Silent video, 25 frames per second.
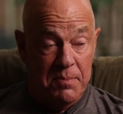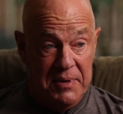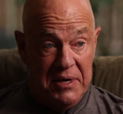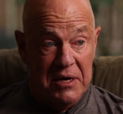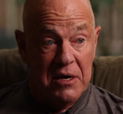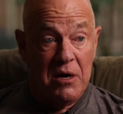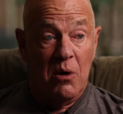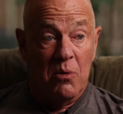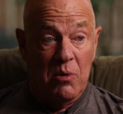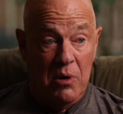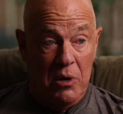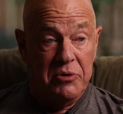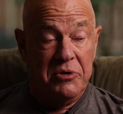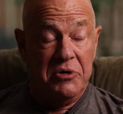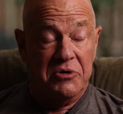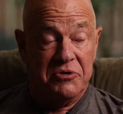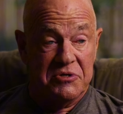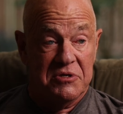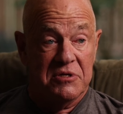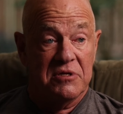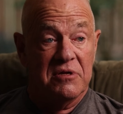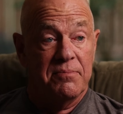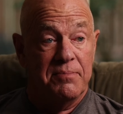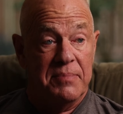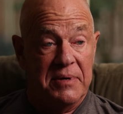to be
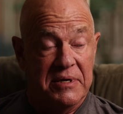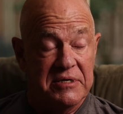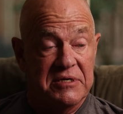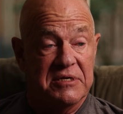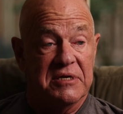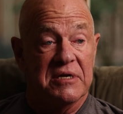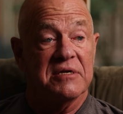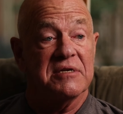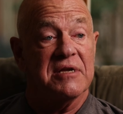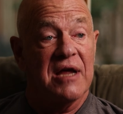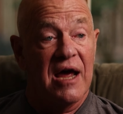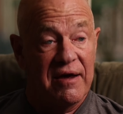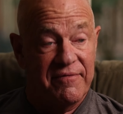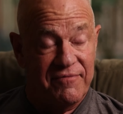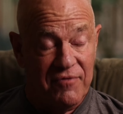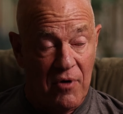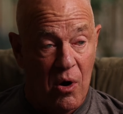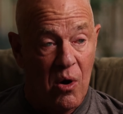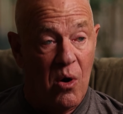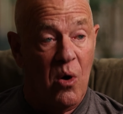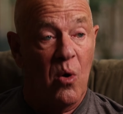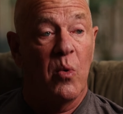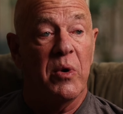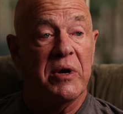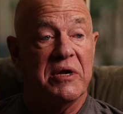co-owners in the business. I've
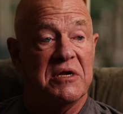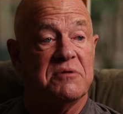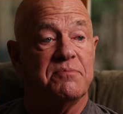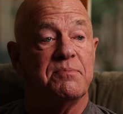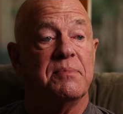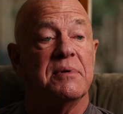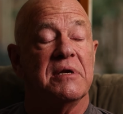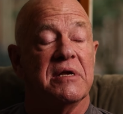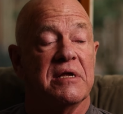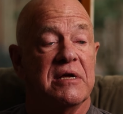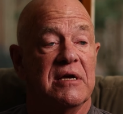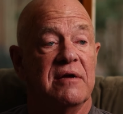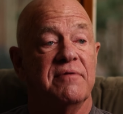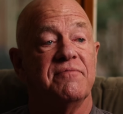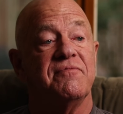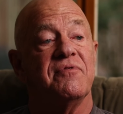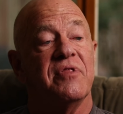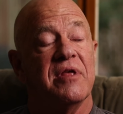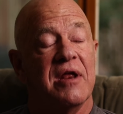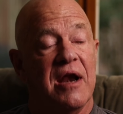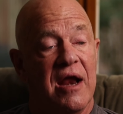always believed